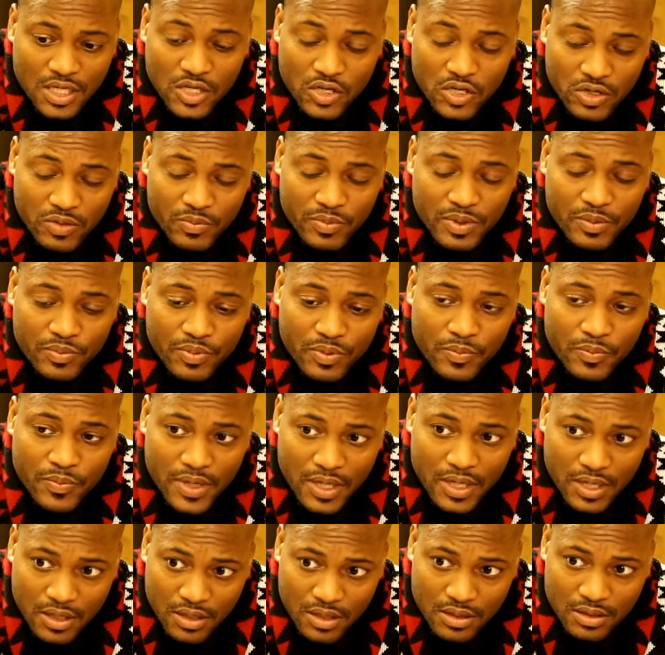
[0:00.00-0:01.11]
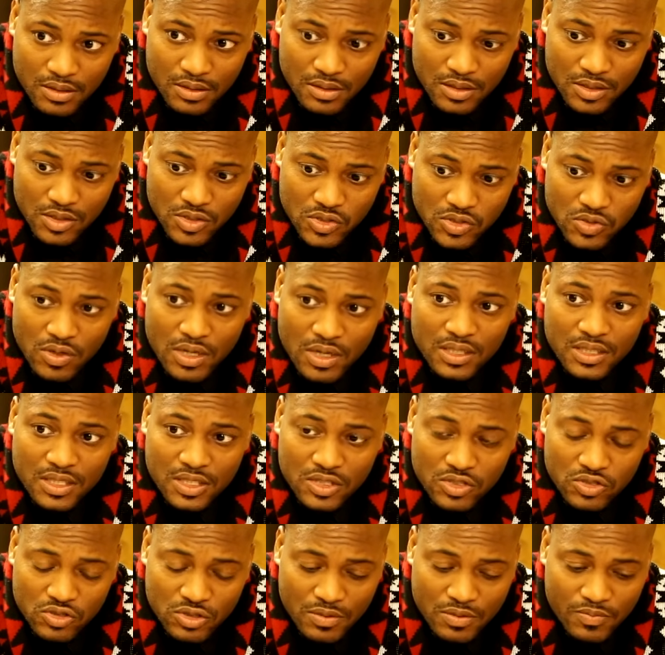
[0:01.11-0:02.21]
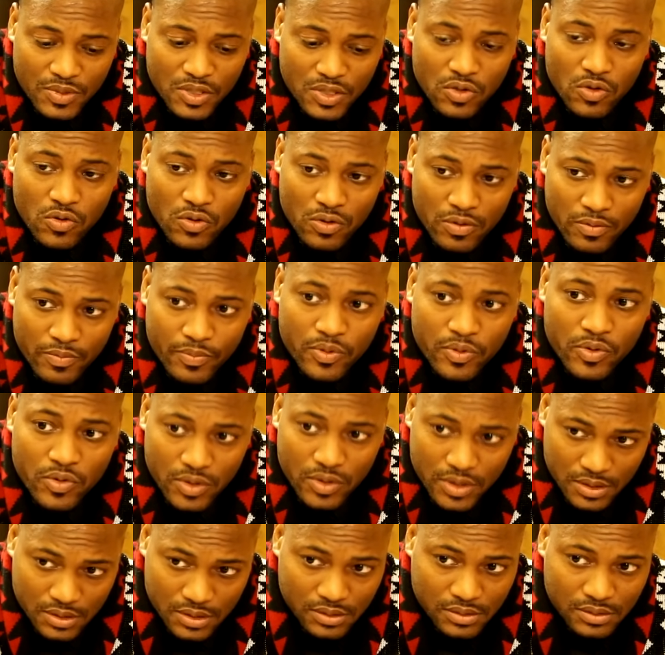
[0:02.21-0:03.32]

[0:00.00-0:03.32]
He gonna be prepared. So I need you to be on point.